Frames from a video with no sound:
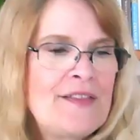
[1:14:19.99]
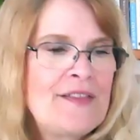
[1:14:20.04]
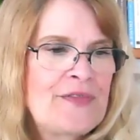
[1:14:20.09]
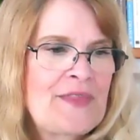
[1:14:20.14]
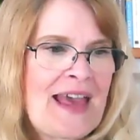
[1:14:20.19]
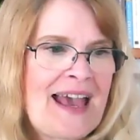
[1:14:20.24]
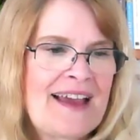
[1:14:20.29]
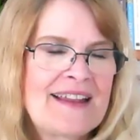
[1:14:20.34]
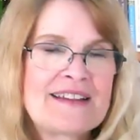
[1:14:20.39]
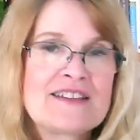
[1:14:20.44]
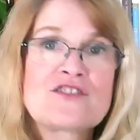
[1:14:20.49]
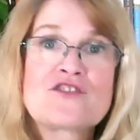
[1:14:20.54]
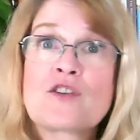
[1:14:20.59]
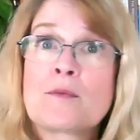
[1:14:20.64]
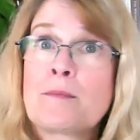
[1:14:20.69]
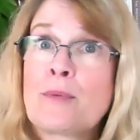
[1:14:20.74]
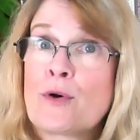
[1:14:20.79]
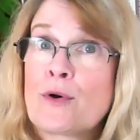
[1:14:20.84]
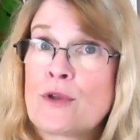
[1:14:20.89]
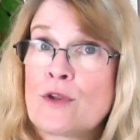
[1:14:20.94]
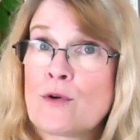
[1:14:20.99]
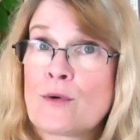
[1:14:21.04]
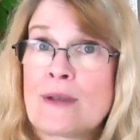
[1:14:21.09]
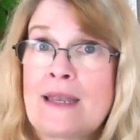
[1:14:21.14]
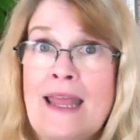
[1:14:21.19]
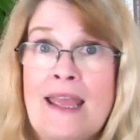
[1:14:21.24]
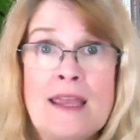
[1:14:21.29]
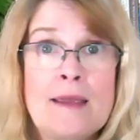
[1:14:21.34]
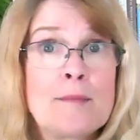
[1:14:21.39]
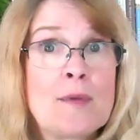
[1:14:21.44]
That is to put your
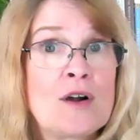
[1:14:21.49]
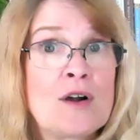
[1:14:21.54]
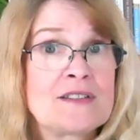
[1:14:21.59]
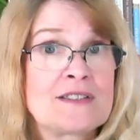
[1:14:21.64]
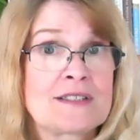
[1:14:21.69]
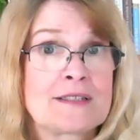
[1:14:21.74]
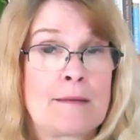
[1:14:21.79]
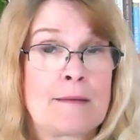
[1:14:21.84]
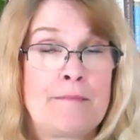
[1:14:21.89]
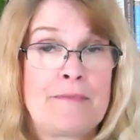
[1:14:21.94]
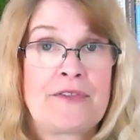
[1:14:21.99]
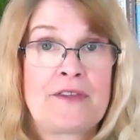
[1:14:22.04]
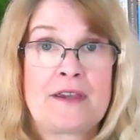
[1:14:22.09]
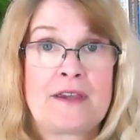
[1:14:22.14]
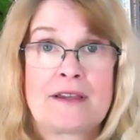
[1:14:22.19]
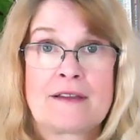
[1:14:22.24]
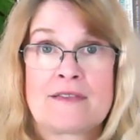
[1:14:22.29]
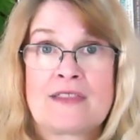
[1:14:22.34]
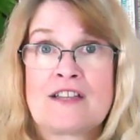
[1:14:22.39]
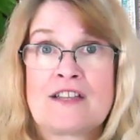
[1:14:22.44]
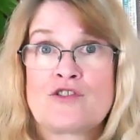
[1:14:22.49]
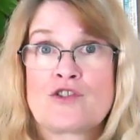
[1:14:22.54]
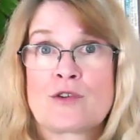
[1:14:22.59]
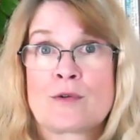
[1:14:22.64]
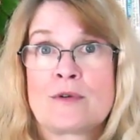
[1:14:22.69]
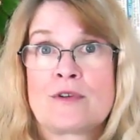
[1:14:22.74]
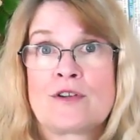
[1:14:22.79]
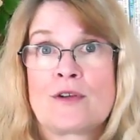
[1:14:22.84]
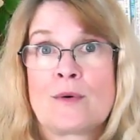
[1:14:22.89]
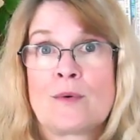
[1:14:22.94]
name on something that
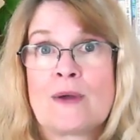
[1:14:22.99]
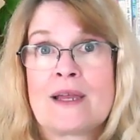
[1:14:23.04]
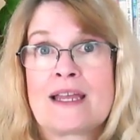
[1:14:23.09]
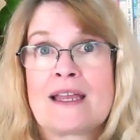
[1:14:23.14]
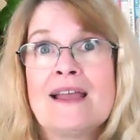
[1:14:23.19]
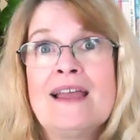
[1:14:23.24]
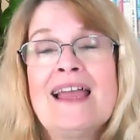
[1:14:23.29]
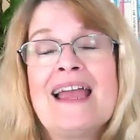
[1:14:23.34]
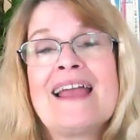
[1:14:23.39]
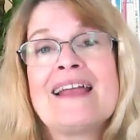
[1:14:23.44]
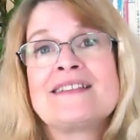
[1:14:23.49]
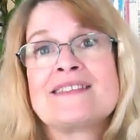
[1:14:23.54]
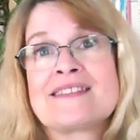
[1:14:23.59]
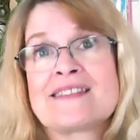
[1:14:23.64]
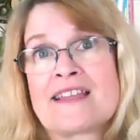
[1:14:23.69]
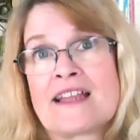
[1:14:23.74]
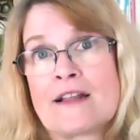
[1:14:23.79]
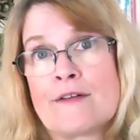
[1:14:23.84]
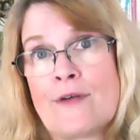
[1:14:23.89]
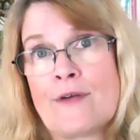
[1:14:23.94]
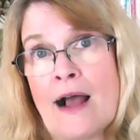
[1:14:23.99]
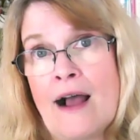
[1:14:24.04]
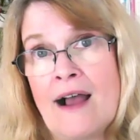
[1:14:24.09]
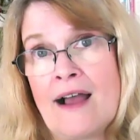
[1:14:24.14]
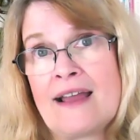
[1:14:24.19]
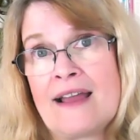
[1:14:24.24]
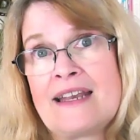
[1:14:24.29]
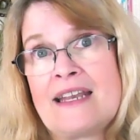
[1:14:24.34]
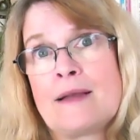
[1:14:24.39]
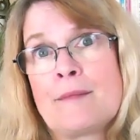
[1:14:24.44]
you're doing instead of
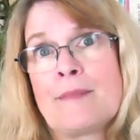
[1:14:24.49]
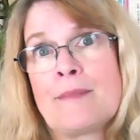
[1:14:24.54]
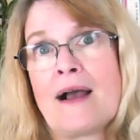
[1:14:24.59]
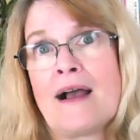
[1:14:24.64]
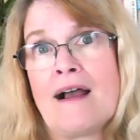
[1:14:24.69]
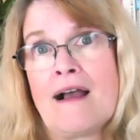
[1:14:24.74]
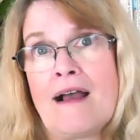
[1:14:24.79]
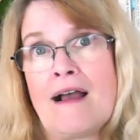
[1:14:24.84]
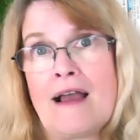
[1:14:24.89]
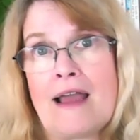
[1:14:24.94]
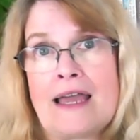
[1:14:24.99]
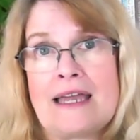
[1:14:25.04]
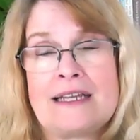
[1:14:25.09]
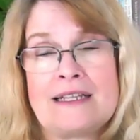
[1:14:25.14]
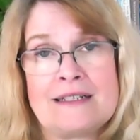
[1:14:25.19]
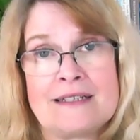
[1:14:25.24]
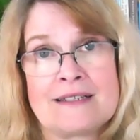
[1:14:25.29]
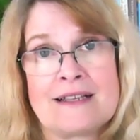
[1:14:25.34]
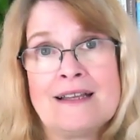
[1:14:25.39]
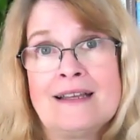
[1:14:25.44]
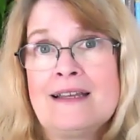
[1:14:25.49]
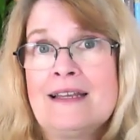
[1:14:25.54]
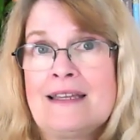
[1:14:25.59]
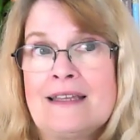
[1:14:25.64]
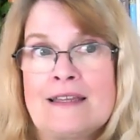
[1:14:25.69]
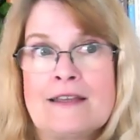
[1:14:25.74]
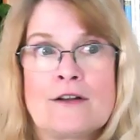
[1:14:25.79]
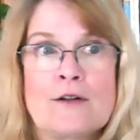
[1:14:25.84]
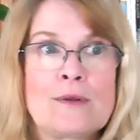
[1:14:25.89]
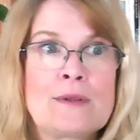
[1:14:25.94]
hiding behind,
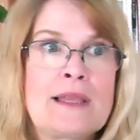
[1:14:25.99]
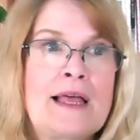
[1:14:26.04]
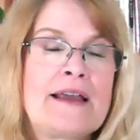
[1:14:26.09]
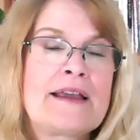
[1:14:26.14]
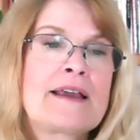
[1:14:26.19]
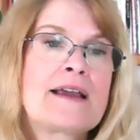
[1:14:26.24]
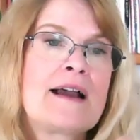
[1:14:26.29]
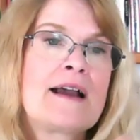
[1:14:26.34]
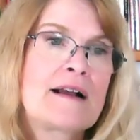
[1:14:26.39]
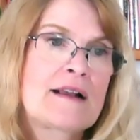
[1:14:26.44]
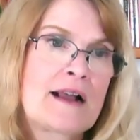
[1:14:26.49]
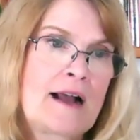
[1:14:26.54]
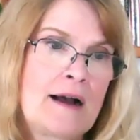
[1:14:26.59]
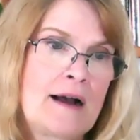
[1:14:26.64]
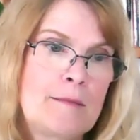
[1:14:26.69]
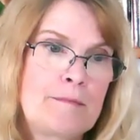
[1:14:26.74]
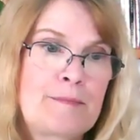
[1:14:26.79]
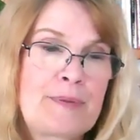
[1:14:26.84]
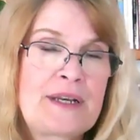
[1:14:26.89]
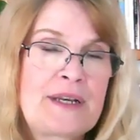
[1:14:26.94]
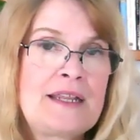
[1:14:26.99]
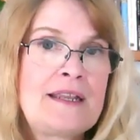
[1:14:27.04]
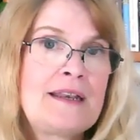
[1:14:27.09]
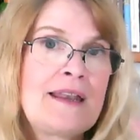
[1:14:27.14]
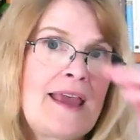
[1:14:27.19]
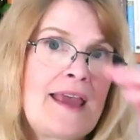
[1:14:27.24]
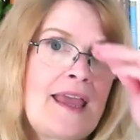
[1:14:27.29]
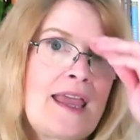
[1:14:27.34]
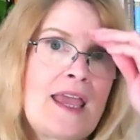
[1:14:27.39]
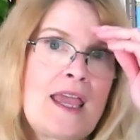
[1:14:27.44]
like a company
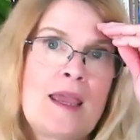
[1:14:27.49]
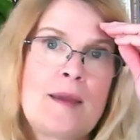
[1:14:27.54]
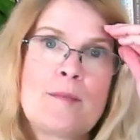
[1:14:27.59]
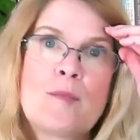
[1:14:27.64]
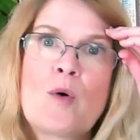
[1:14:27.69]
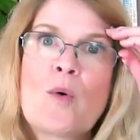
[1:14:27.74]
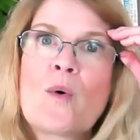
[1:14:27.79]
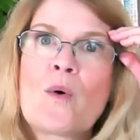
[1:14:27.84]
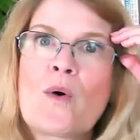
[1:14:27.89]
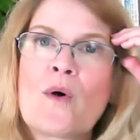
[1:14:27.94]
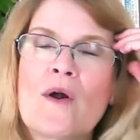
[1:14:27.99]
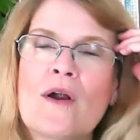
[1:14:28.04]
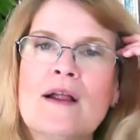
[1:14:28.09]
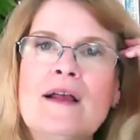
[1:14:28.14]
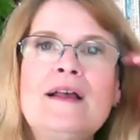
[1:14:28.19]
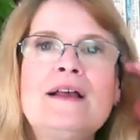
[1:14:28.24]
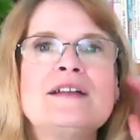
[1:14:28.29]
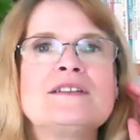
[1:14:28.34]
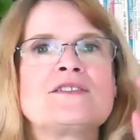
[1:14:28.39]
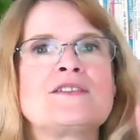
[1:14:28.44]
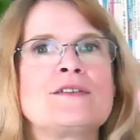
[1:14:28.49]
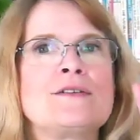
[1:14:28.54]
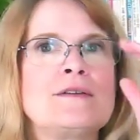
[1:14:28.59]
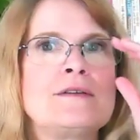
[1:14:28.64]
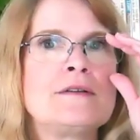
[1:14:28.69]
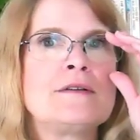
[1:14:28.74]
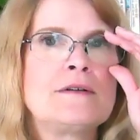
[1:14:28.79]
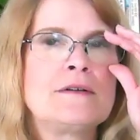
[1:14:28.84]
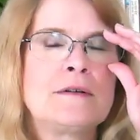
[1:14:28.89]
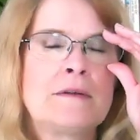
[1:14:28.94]
name, or
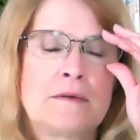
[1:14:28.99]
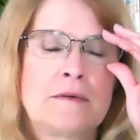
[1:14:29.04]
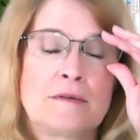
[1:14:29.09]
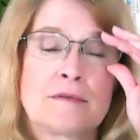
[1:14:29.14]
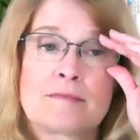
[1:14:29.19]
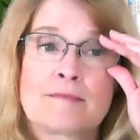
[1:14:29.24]
to